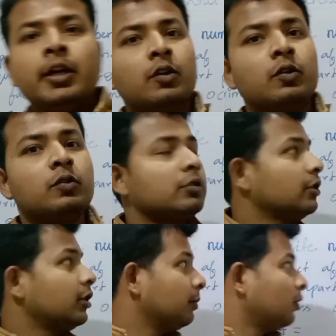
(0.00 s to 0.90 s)

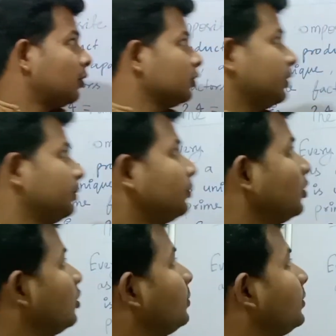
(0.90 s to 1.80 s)
Now, the most
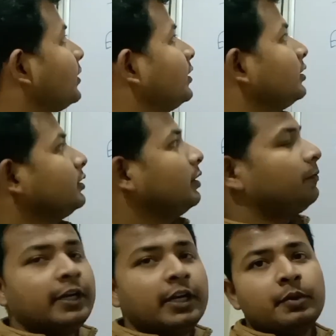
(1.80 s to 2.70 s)
important topic is
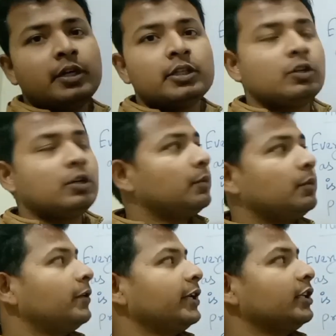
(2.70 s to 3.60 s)
the fundamental
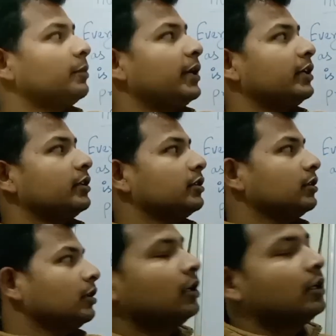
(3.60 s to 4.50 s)
theorem of arithmetic.
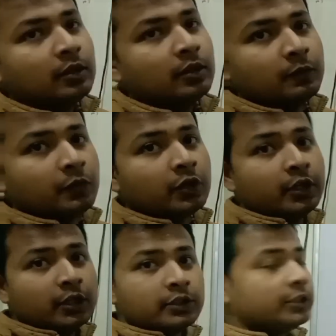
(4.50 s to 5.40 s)

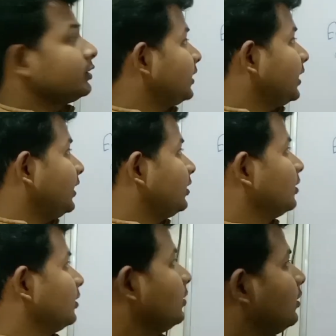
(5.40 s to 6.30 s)
What does it
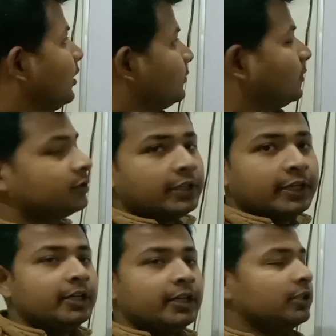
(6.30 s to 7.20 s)
state?
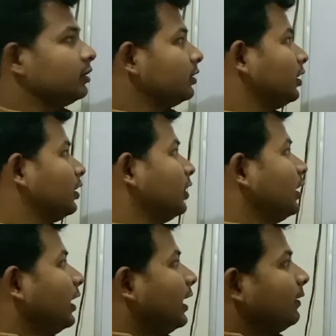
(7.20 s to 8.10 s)
Let's first read it.
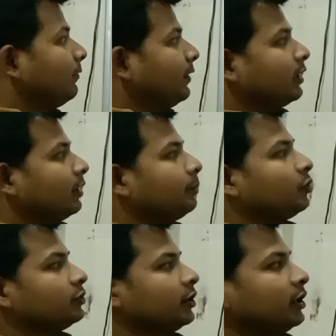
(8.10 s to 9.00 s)

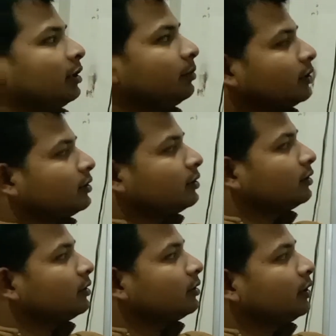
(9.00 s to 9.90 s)
Every composite
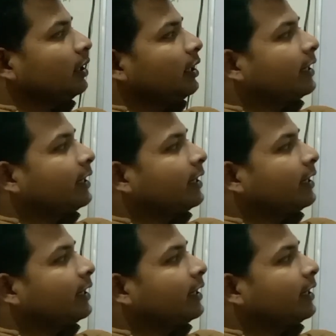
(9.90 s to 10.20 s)
number